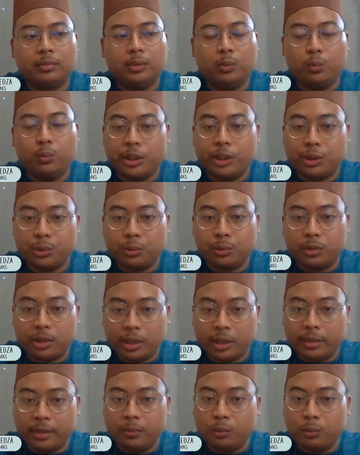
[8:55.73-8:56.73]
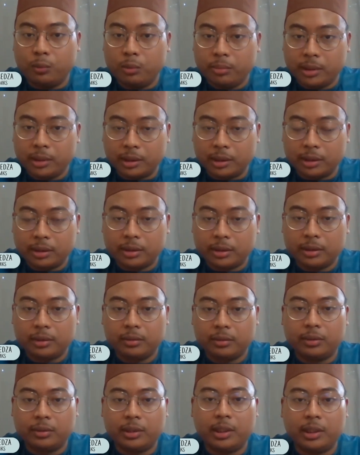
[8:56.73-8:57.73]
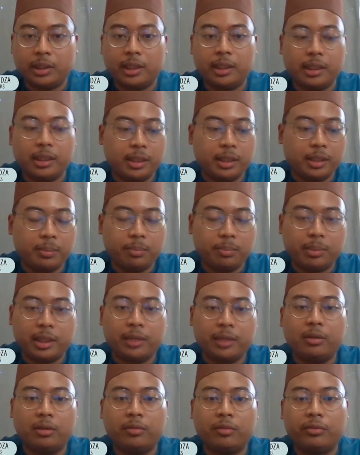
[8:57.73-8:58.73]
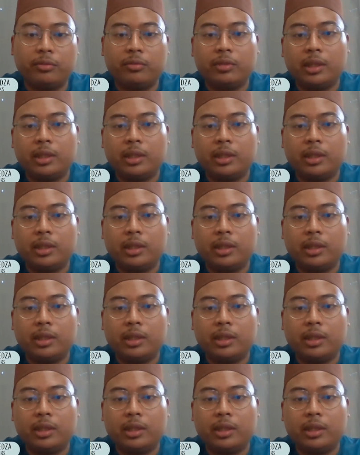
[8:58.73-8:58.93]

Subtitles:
we should treat women, okay, in the part of